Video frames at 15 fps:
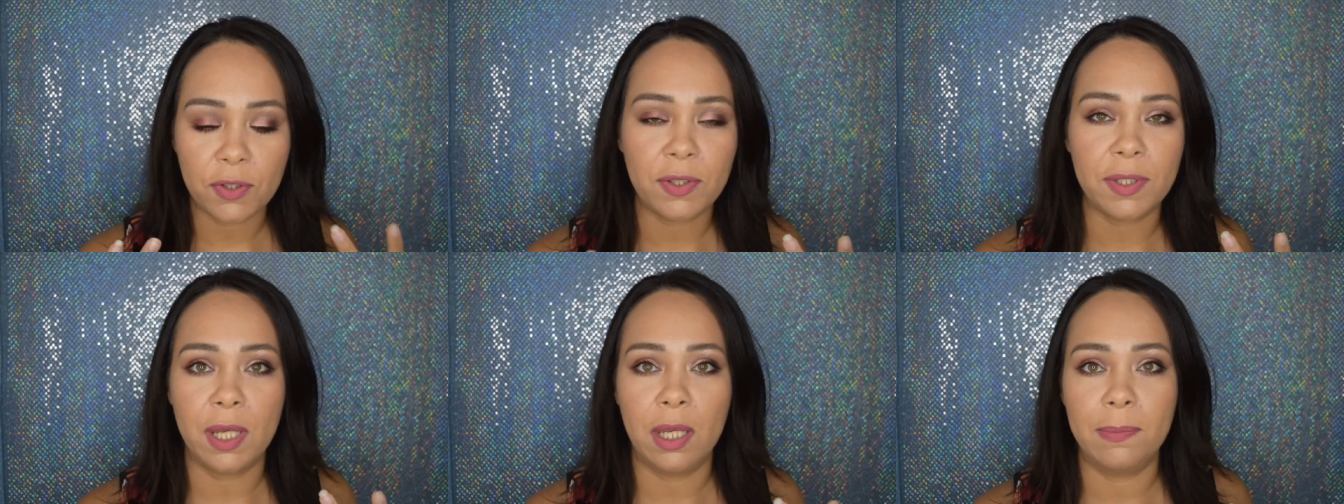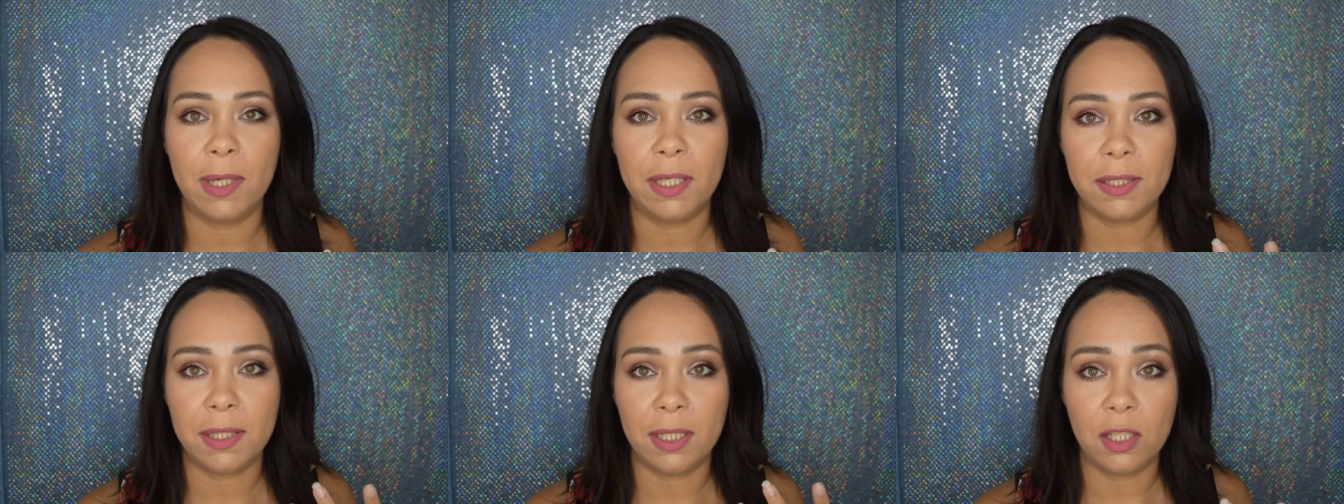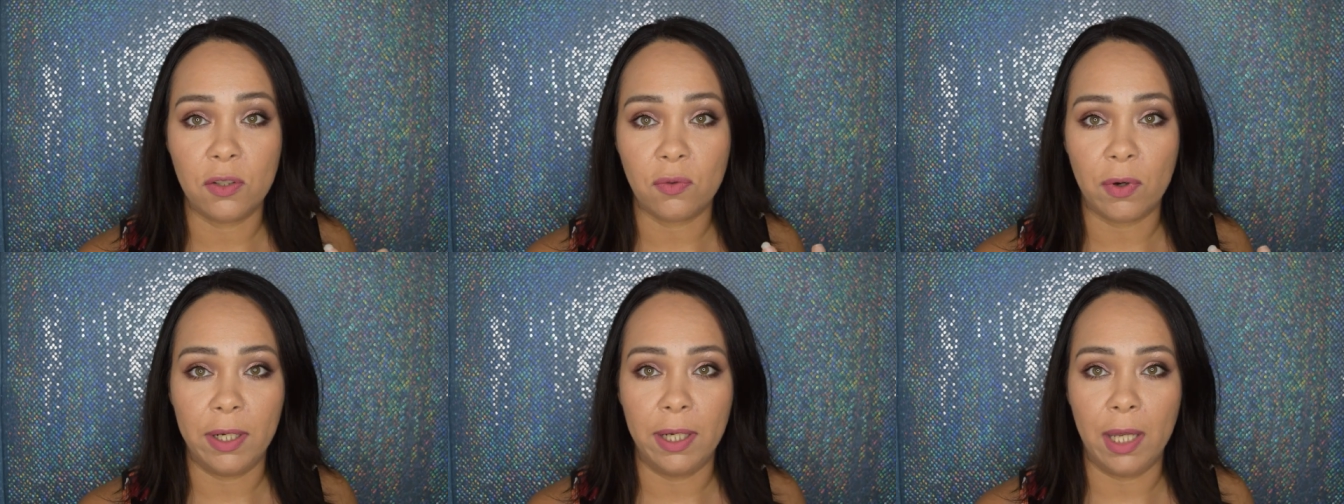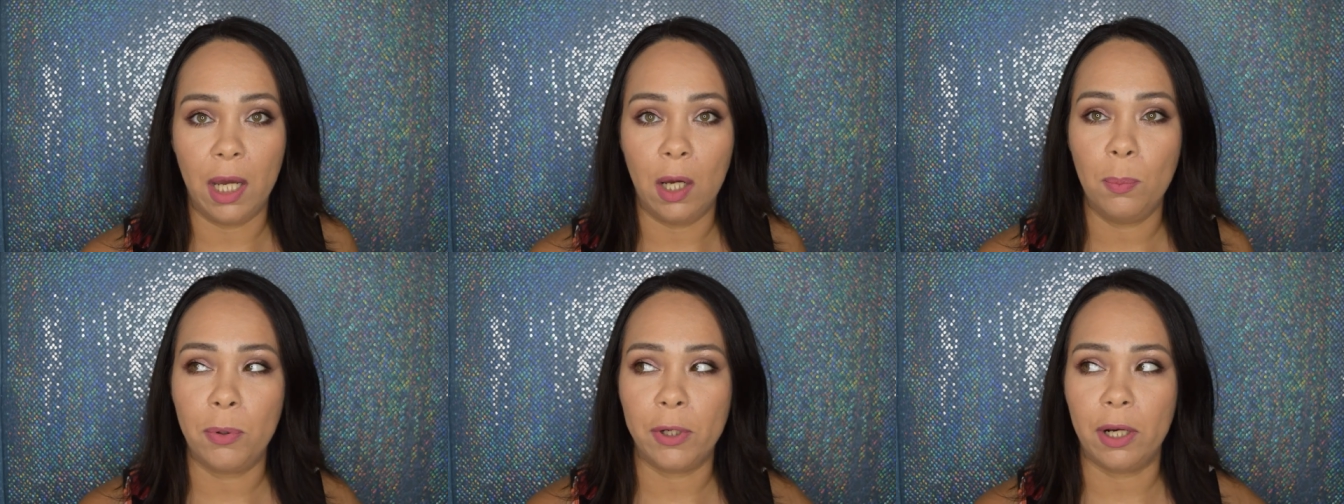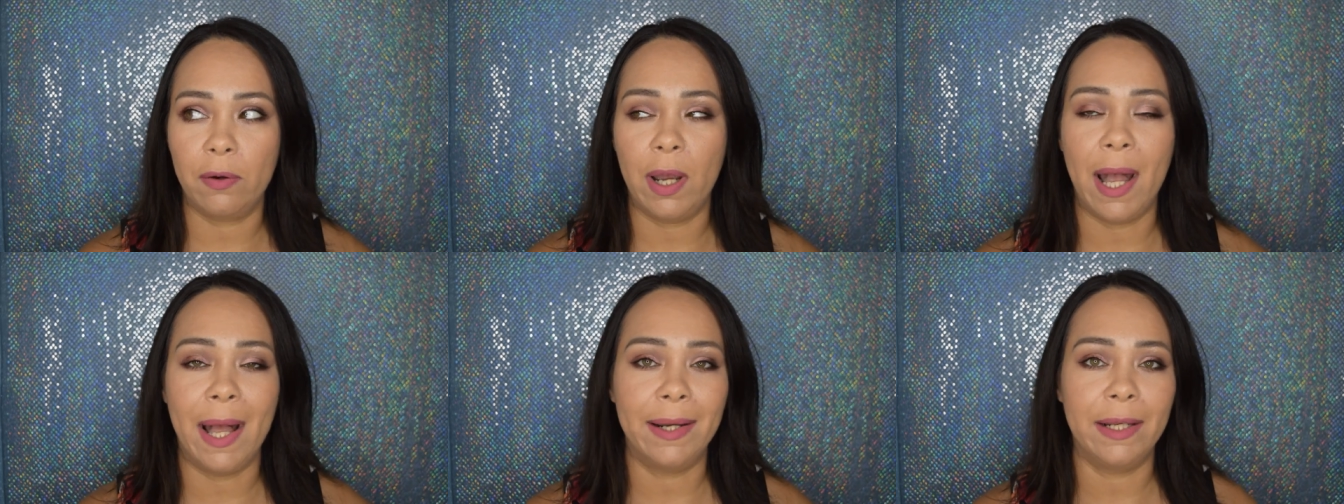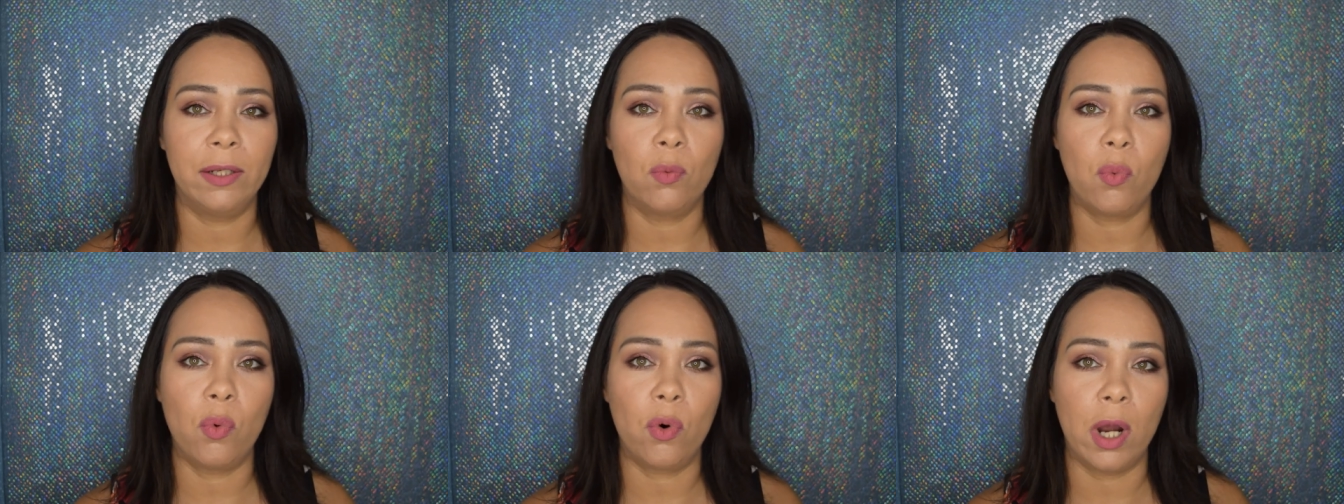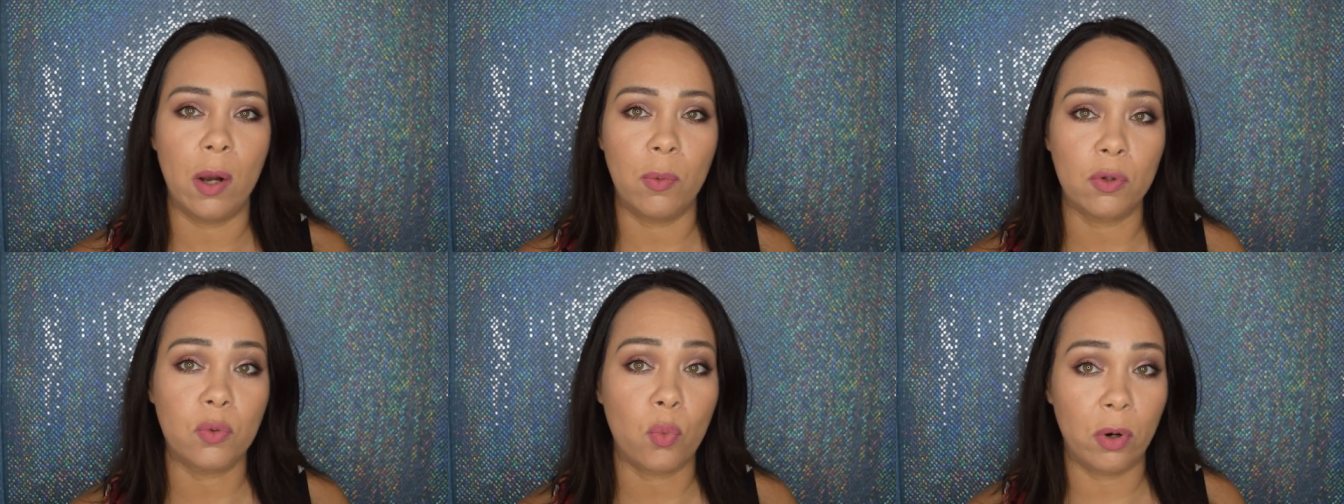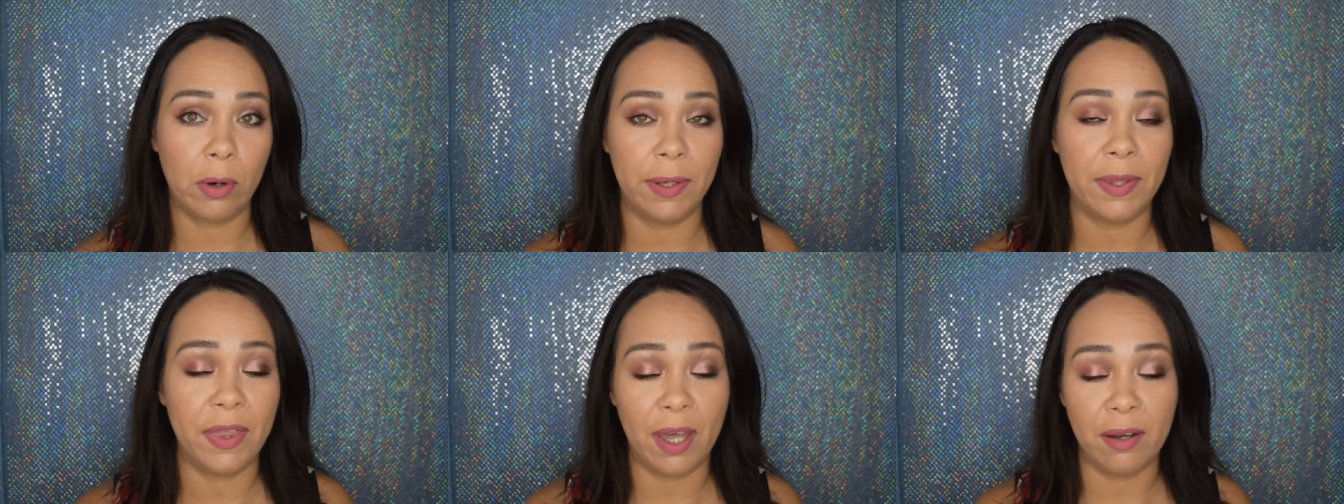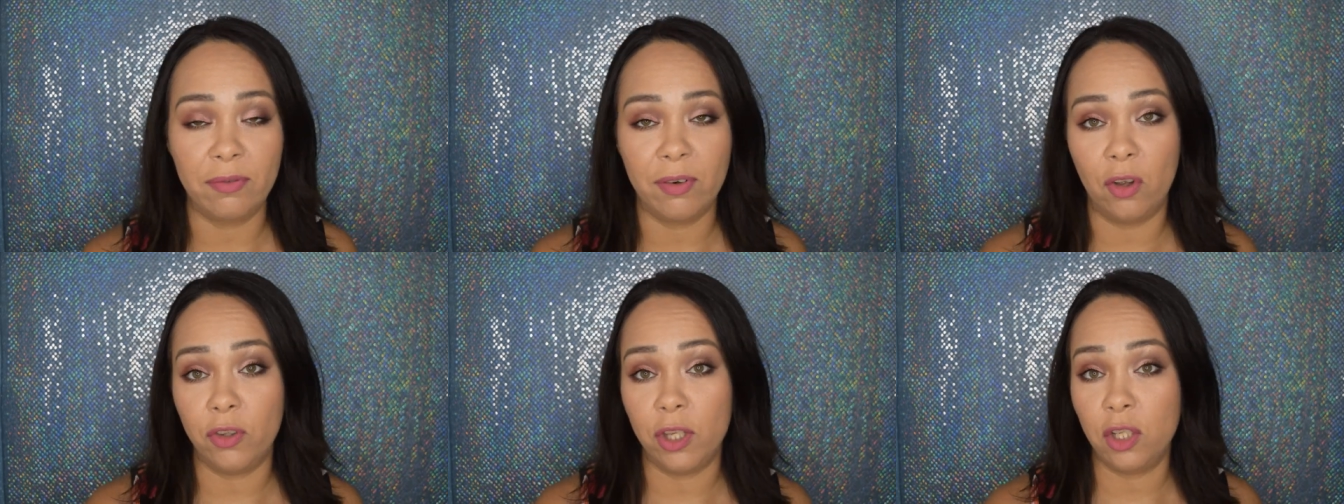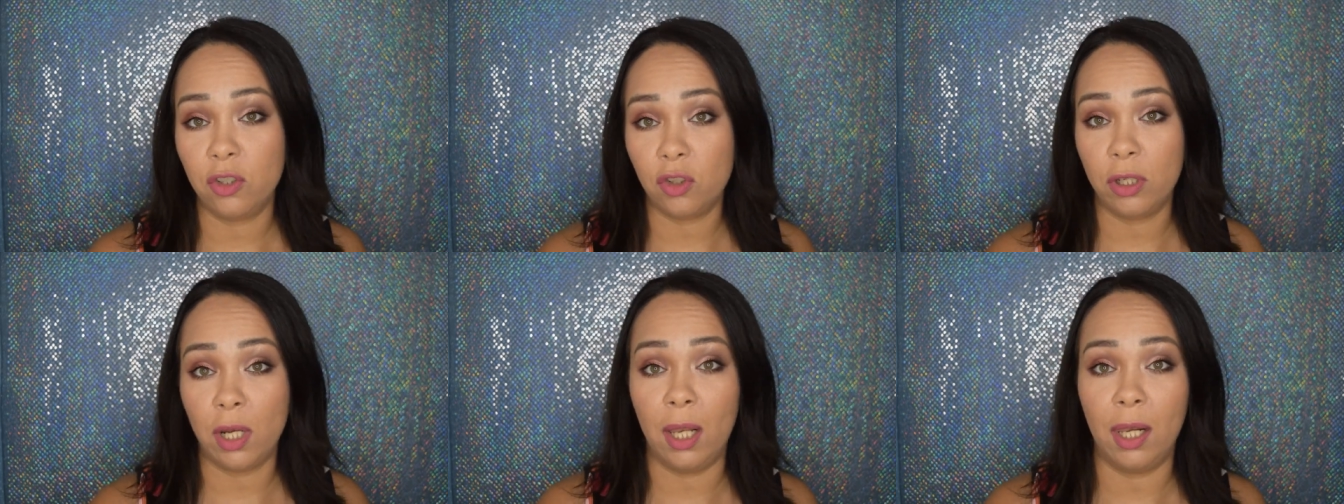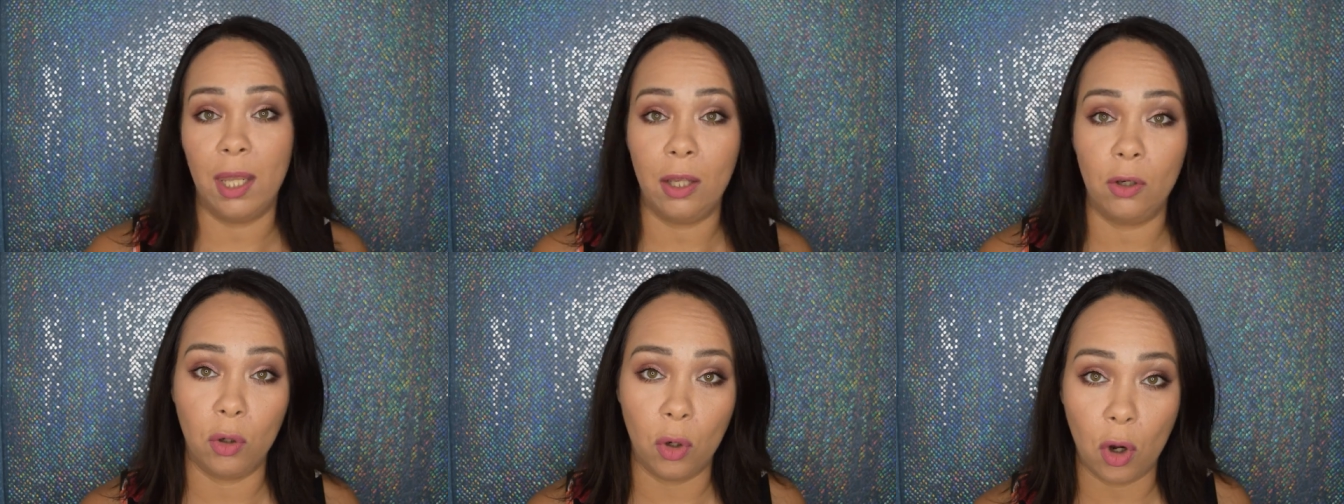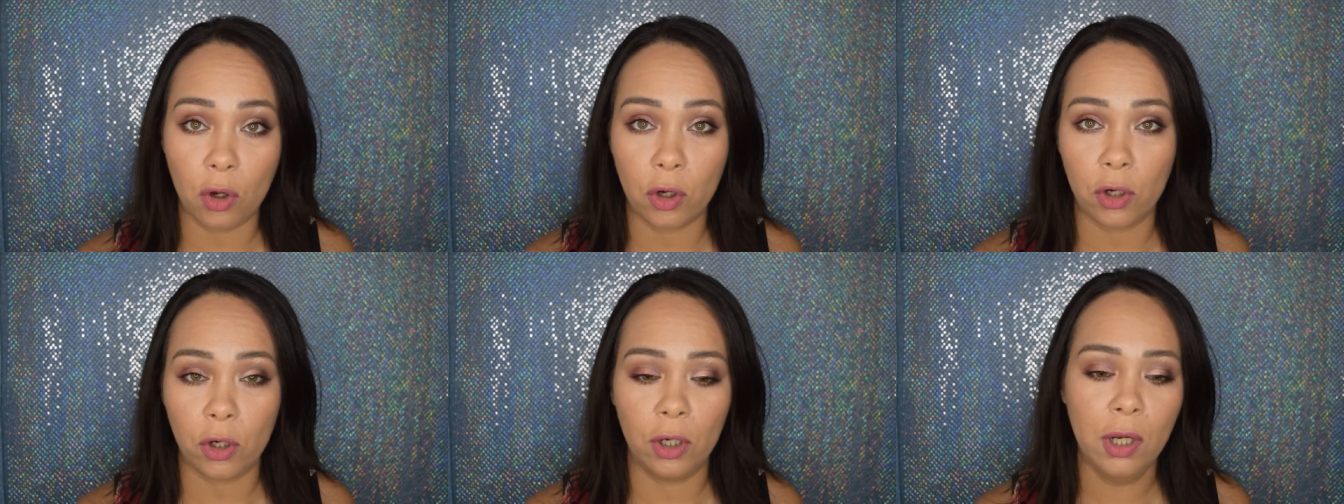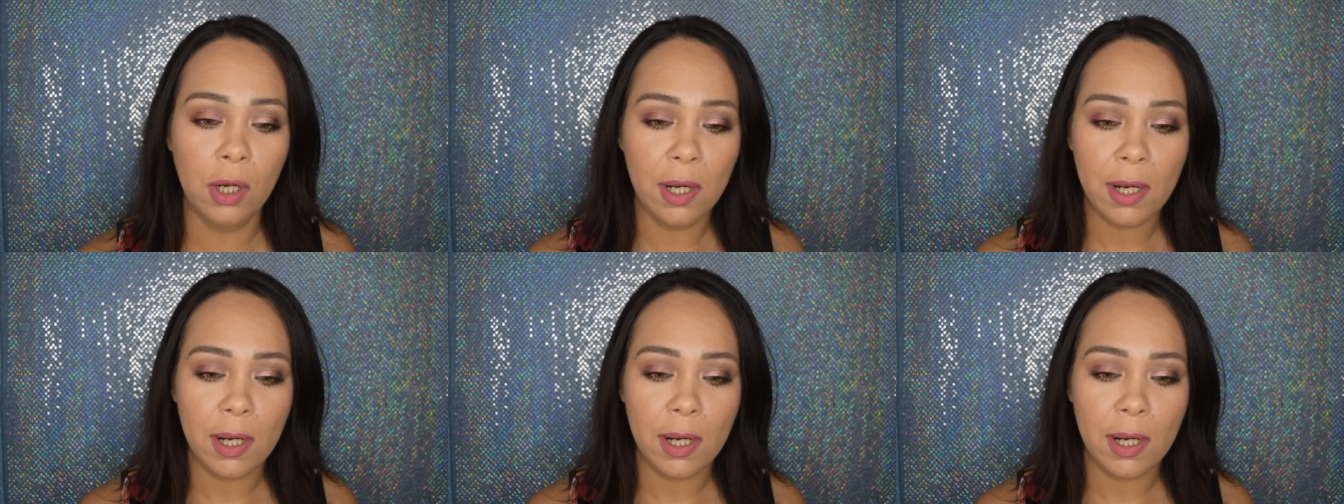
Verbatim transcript: the same as it is right now, but I had it, I was wearing that foundation a lot longer,